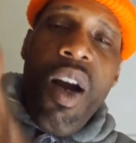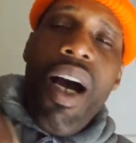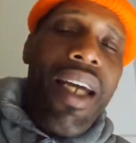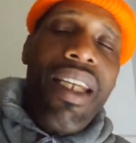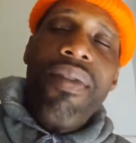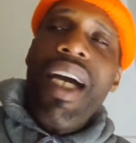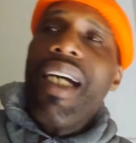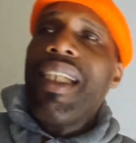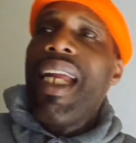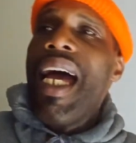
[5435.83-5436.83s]
I never
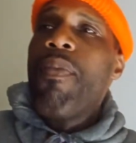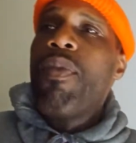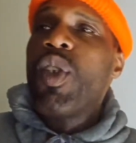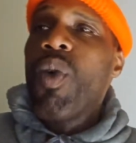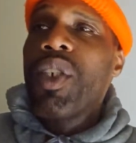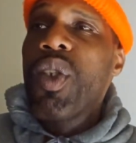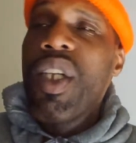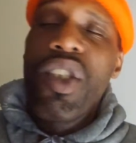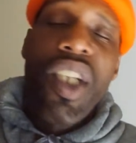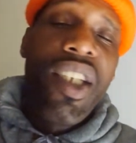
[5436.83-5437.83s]
had that happen until I
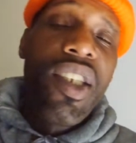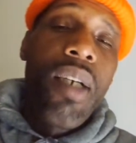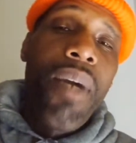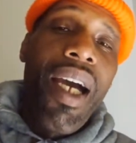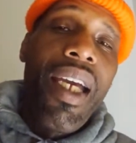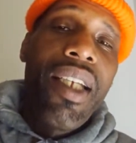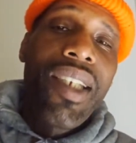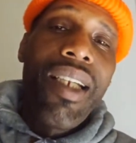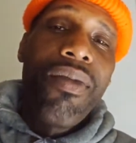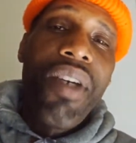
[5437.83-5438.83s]
started saying something about
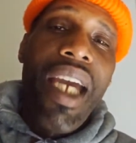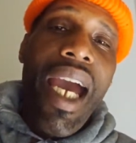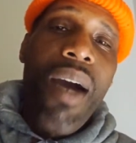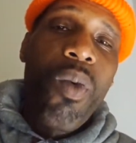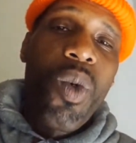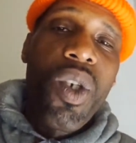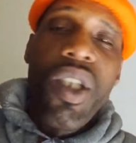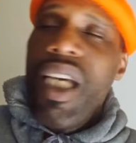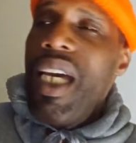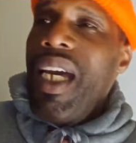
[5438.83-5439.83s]
Anton, Levay, Attwood.
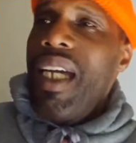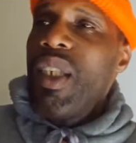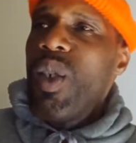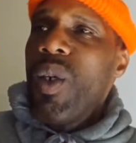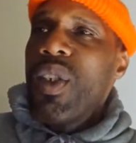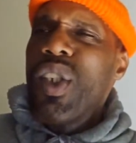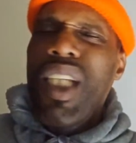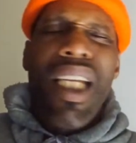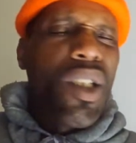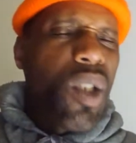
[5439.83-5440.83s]
And then all of a
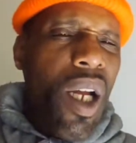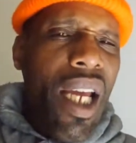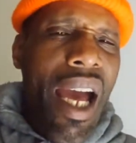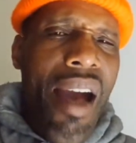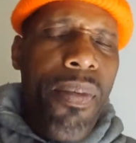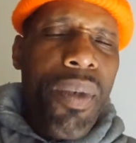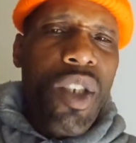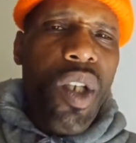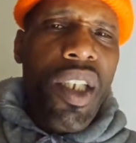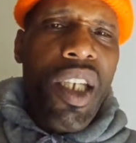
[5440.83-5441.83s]
sudden that started happening. I
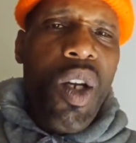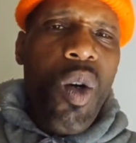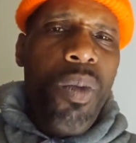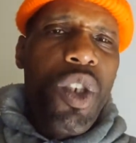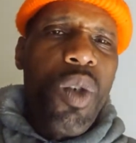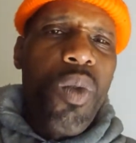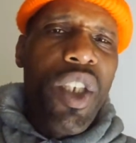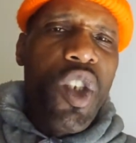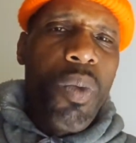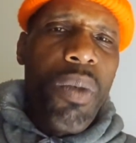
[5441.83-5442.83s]
started getting a whole bunch of
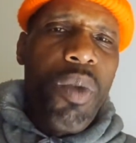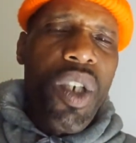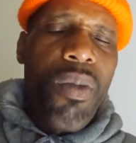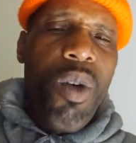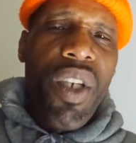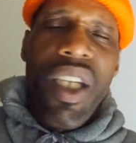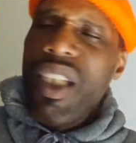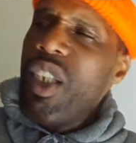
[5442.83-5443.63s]
racist people come over here.